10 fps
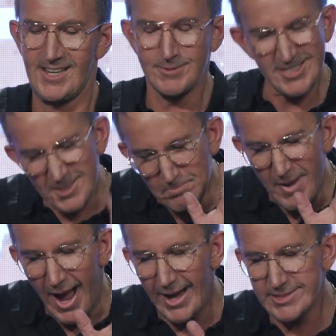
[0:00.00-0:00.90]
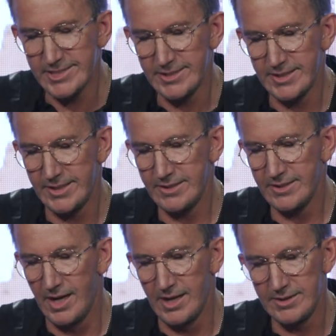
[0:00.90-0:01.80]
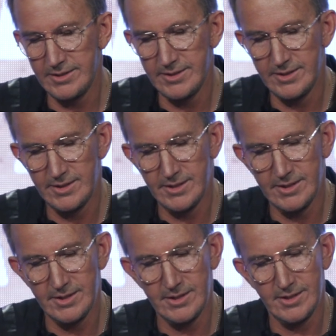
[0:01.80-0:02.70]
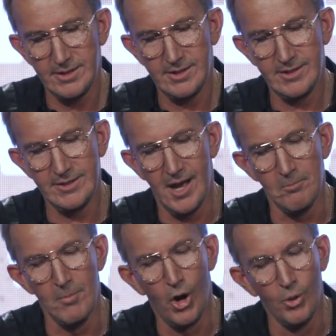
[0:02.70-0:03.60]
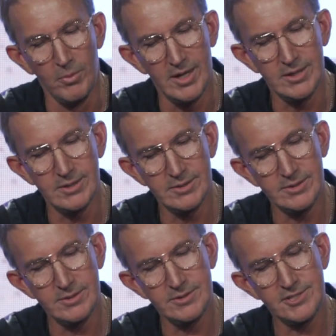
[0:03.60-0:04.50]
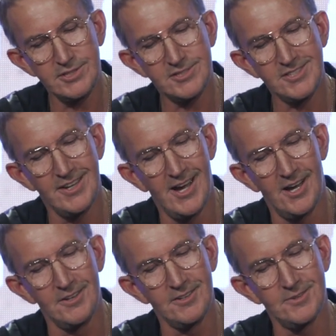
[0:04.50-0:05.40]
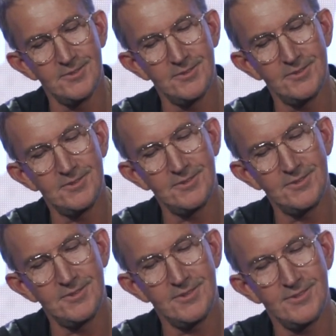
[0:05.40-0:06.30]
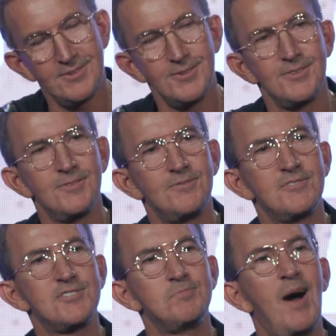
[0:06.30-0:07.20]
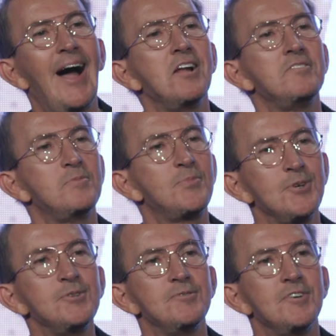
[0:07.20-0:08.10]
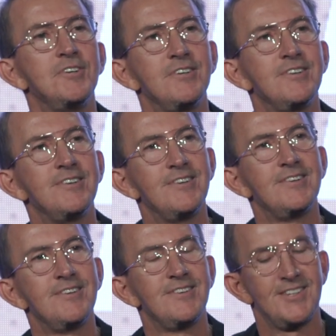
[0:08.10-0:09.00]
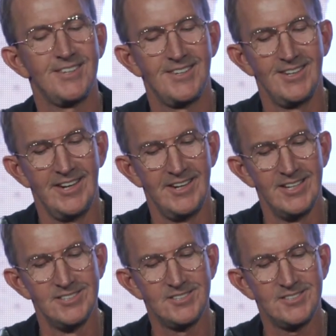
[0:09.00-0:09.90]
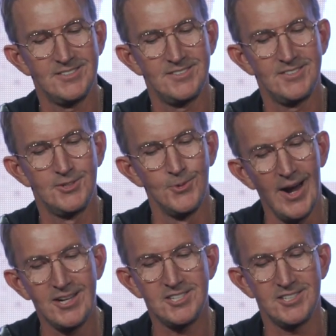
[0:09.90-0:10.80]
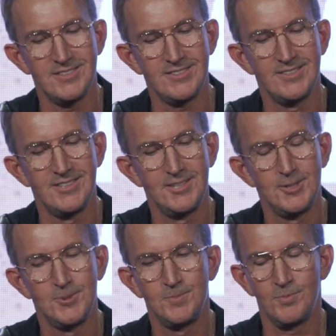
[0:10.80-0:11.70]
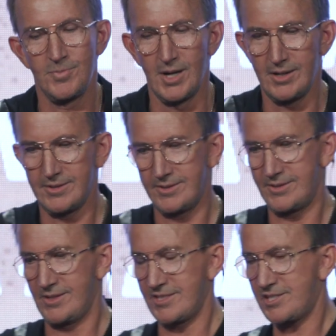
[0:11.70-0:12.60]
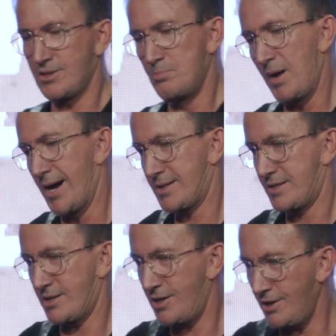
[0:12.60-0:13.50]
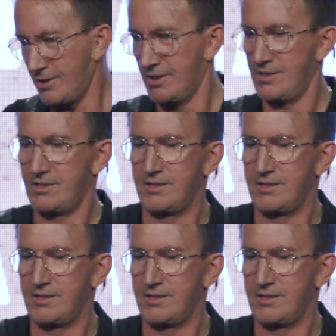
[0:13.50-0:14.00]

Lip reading: I'm just imagining that in that moment, she sent out a smile of approval in his direction. But let's go back to her,